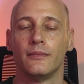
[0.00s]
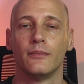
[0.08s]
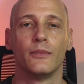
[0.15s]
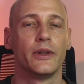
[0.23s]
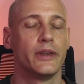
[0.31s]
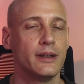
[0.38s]

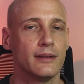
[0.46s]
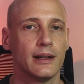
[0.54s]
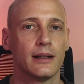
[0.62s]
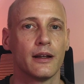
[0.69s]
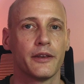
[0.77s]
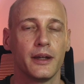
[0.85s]
With these
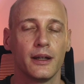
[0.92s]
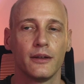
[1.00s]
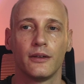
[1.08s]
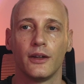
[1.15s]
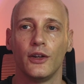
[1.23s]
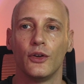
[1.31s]
little
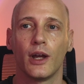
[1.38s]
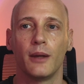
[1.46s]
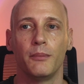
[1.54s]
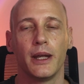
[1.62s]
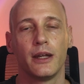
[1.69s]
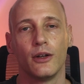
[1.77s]
things, you can
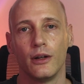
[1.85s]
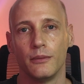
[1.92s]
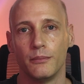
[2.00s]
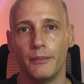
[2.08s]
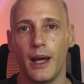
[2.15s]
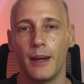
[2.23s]
make your
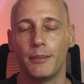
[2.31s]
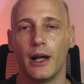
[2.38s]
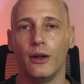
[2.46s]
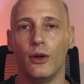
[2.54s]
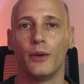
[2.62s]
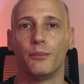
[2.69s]
map a
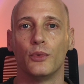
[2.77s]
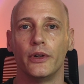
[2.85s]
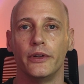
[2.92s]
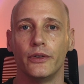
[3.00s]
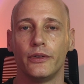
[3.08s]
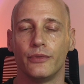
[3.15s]
lot more
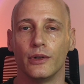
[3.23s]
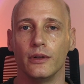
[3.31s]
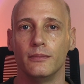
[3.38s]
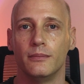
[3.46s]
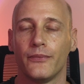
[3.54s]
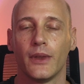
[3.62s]
useful.
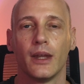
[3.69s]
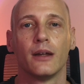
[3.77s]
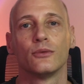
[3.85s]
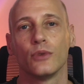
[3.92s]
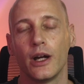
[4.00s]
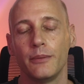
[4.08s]

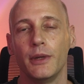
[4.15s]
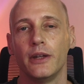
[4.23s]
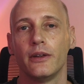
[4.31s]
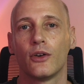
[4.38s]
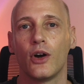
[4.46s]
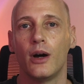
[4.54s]
Write me in
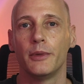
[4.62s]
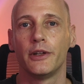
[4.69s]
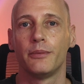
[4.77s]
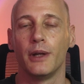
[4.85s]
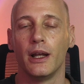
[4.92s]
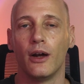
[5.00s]
the comments
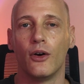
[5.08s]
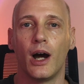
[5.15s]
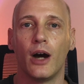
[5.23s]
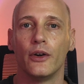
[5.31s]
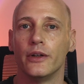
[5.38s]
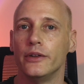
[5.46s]
below
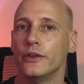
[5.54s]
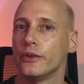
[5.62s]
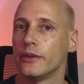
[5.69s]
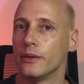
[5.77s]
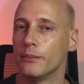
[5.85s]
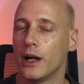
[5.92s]
how you
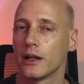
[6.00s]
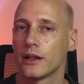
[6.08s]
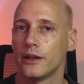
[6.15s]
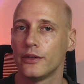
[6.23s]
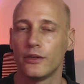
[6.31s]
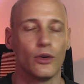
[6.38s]
use the
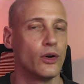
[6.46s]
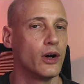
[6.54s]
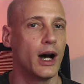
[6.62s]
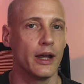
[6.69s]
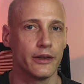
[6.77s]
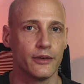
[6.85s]
markers
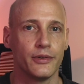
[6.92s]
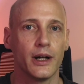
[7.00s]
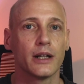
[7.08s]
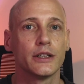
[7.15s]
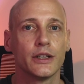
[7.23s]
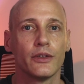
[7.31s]
or other
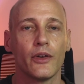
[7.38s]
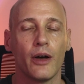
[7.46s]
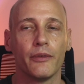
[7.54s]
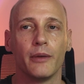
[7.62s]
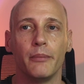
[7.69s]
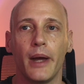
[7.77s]
functions
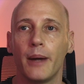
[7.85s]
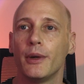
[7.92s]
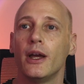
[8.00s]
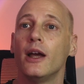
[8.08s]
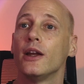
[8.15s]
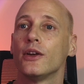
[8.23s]
of the map
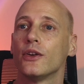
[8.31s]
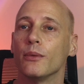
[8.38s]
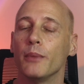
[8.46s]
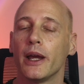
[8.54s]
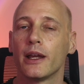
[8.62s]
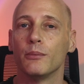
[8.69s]
to
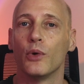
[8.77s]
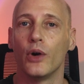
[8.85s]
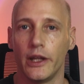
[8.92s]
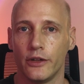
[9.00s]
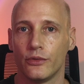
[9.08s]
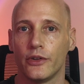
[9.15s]
make it more
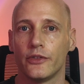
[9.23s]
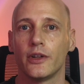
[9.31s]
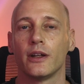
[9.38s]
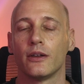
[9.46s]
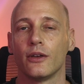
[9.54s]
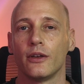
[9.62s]

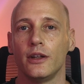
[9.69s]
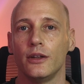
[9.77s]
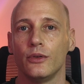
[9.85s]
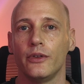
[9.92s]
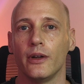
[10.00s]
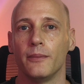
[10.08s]
interesting to the
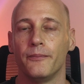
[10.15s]
user.